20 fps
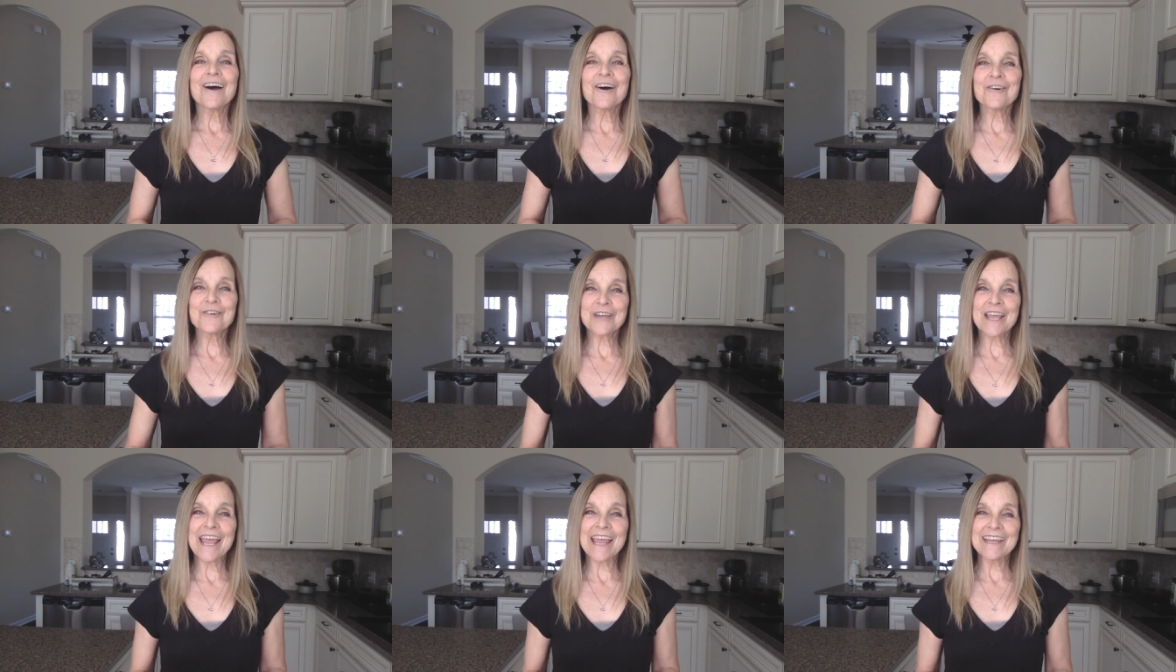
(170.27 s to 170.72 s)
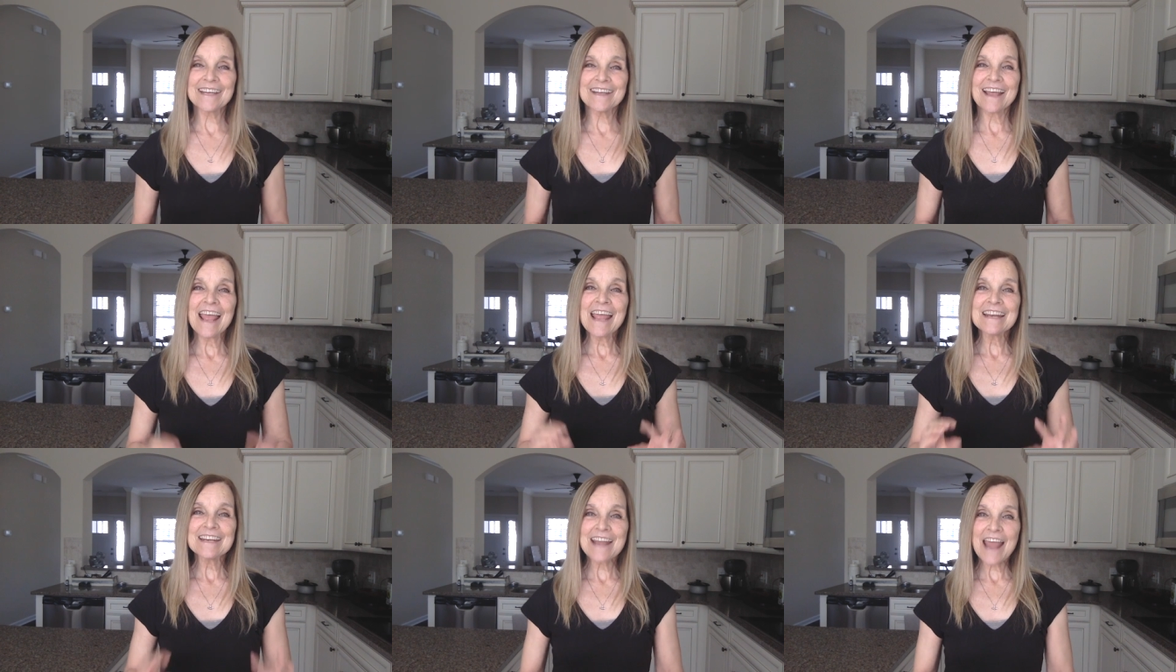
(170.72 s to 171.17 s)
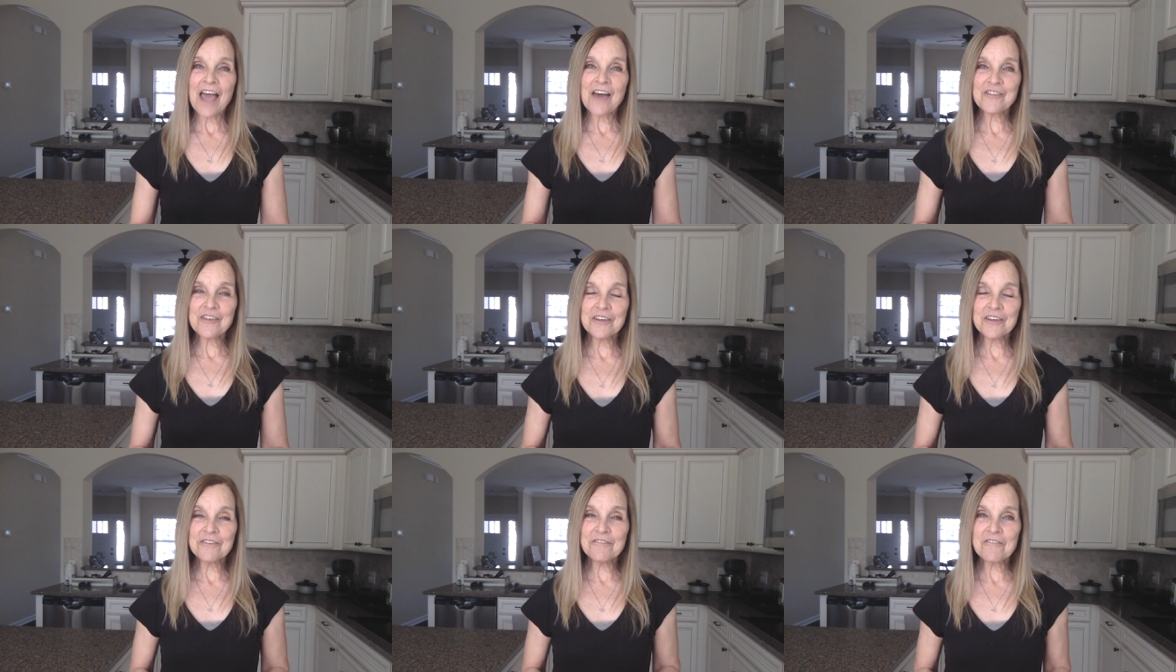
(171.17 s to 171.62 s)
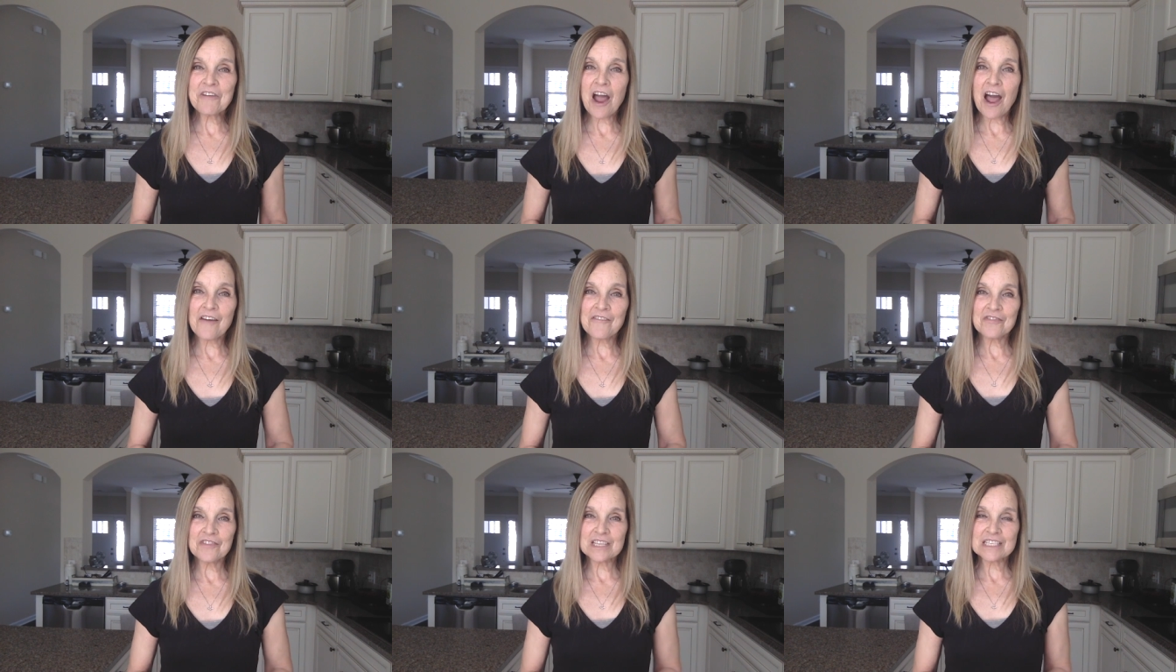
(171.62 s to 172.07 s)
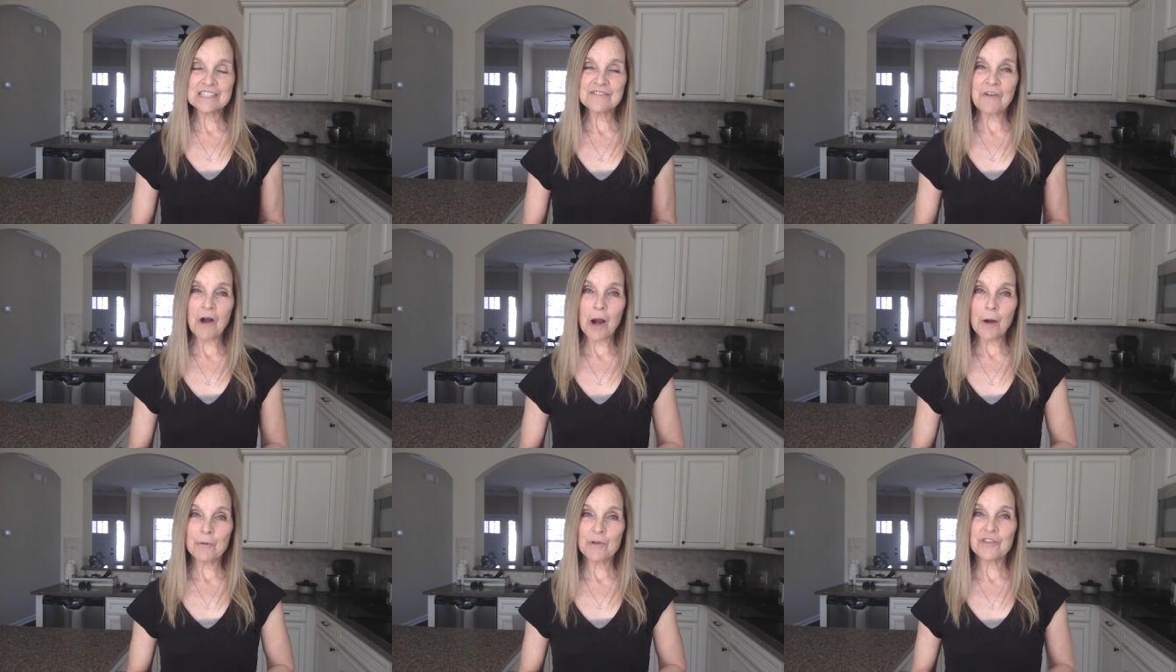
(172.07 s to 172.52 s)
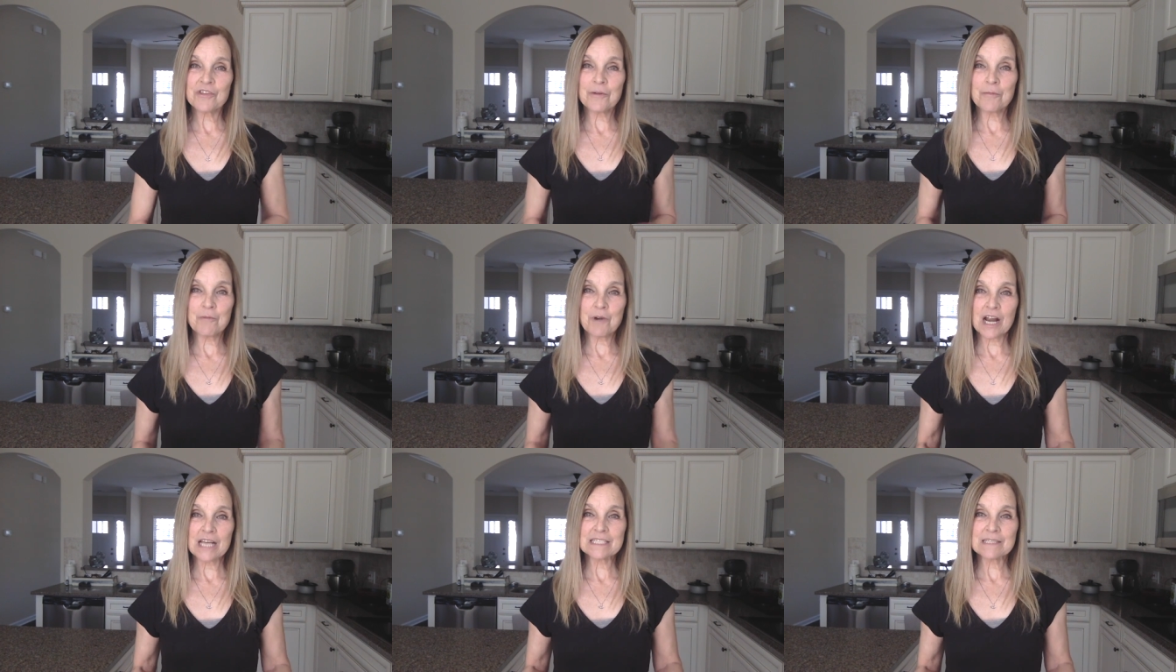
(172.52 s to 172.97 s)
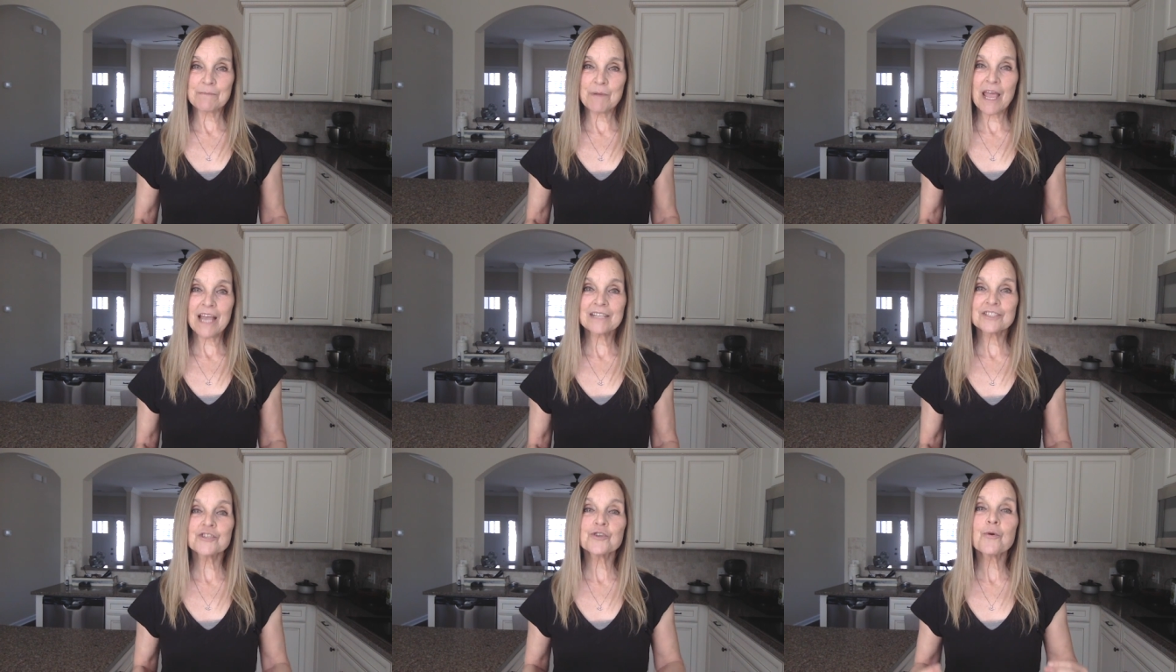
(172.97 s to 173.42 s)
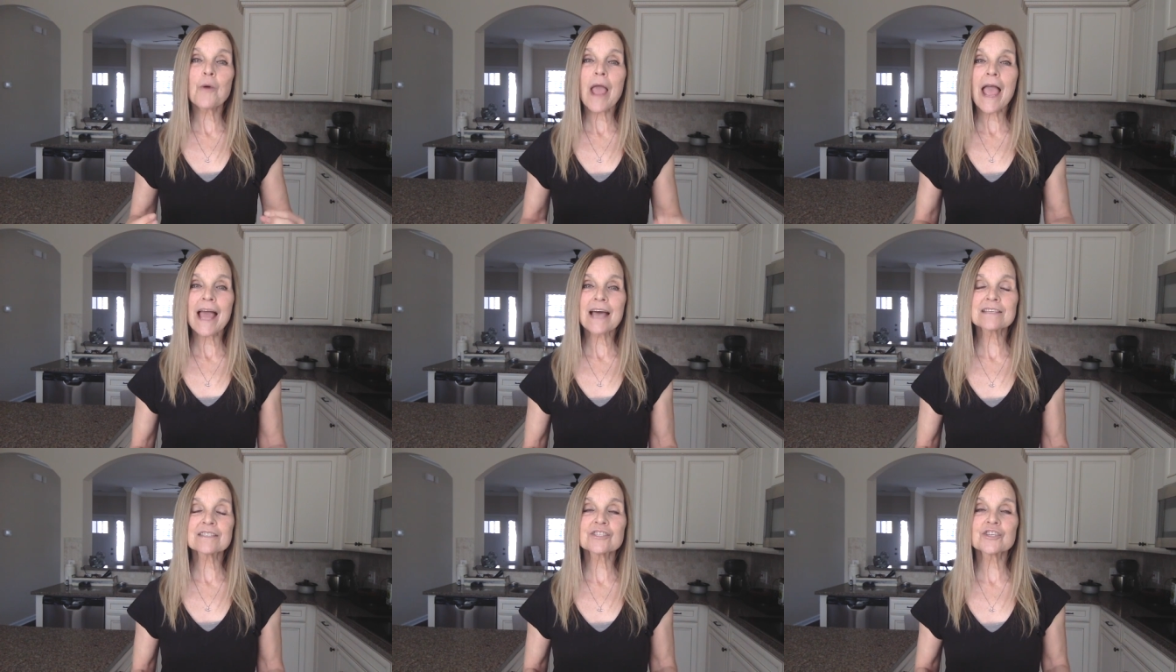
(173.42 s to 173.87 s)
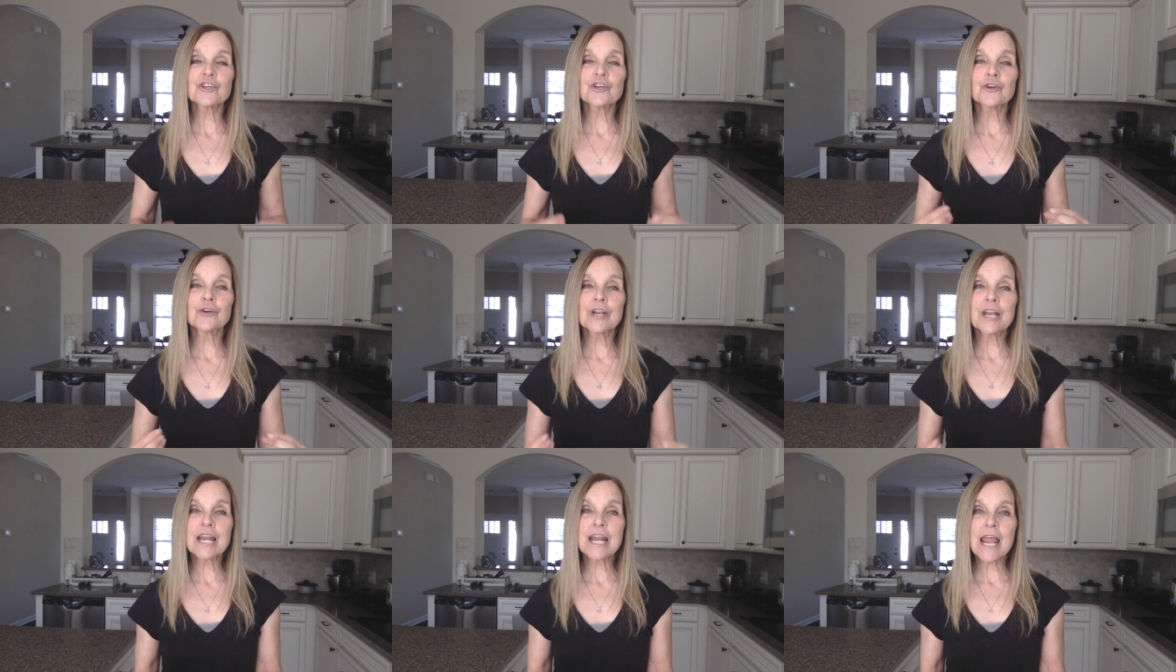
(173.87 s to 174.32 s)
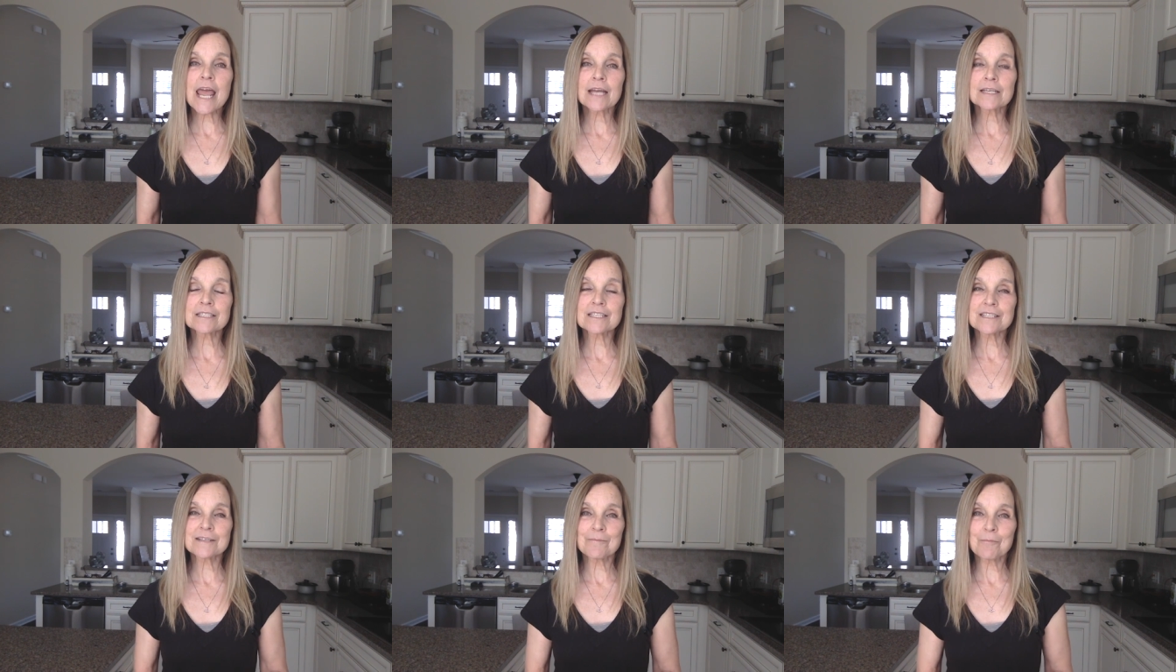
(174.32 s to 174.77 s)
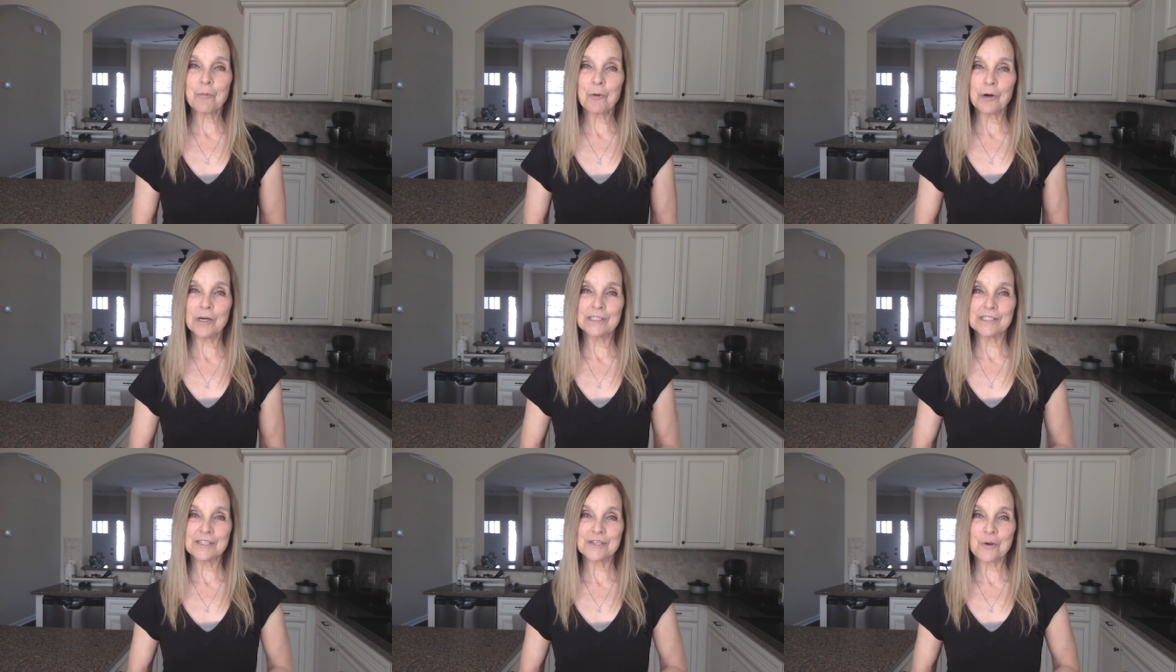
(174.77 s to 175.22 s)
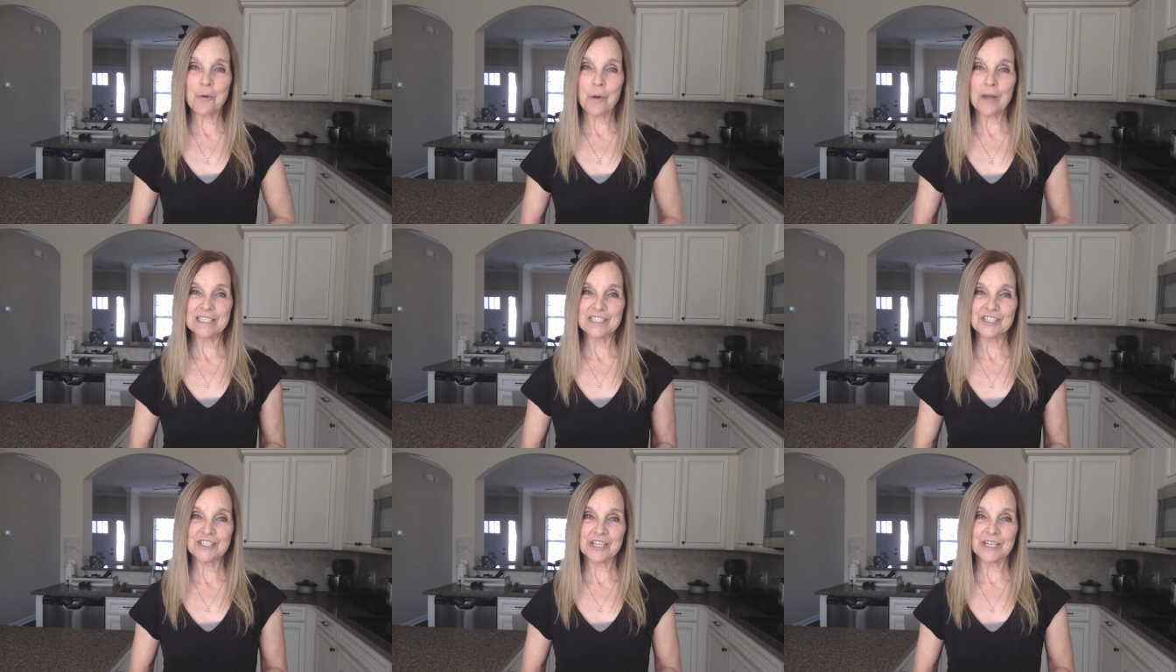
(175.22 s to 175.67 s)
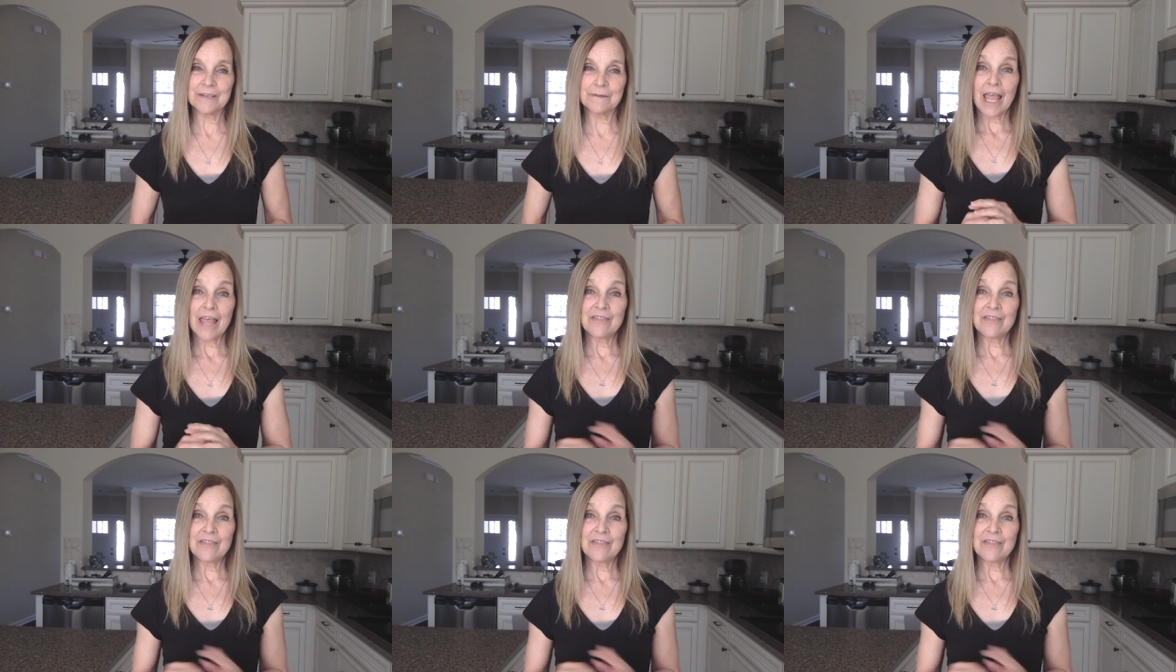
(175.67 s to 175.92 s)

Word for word: Okay, now that you've gotten this far with your prospect, you ask your next important question.